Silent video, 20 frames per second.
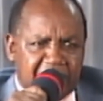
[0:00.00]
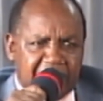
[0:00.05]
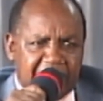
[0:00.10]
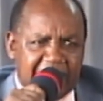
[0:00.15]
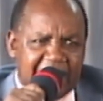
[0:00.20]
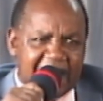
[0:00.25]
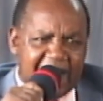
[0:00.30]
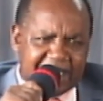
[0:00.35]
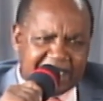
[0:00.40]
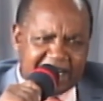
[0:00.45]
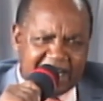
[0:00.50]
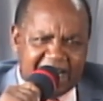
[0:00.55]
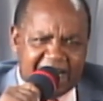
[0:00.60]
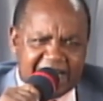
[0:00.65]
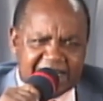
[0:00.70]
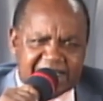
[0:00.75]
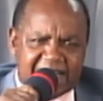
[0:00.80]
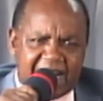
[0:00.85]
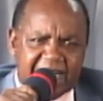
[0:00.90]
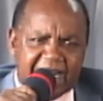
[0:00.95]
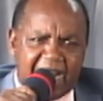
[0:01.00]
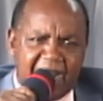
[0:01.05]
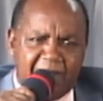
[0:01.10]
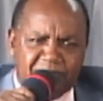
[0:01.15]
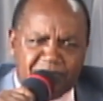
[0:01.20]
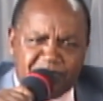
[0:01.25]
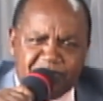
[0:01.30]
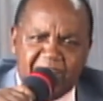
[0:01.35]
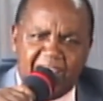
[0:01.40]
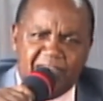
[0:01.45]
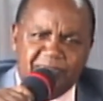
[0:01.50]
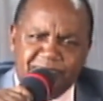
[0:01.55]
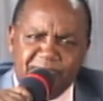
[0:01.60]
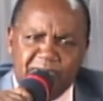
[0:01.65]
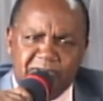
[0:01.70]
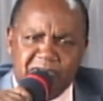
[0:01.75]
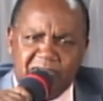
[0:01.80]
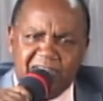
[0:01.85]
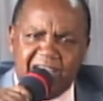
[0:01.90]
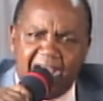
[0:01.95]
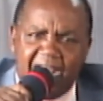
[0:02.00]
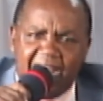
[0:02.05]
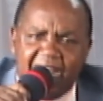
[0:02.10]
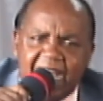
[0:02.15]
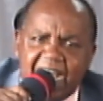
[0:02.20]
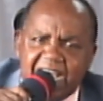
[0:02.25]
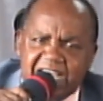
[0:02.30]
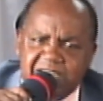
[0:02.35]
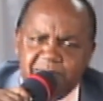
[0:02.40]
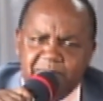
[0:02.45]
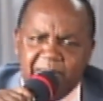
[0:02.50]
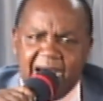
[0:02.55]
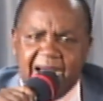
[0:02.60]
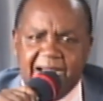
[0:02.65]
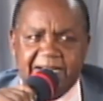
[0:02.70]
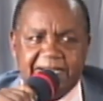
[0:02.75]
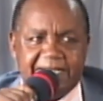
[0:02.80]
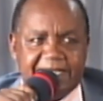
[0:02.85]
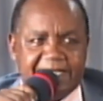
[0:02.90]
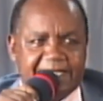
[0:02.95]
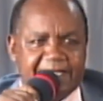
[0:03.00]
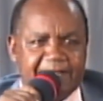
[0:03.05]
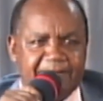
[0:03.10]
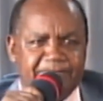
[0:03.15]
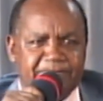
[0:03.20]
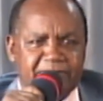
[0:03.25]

Ladies that are faithful to their husbands.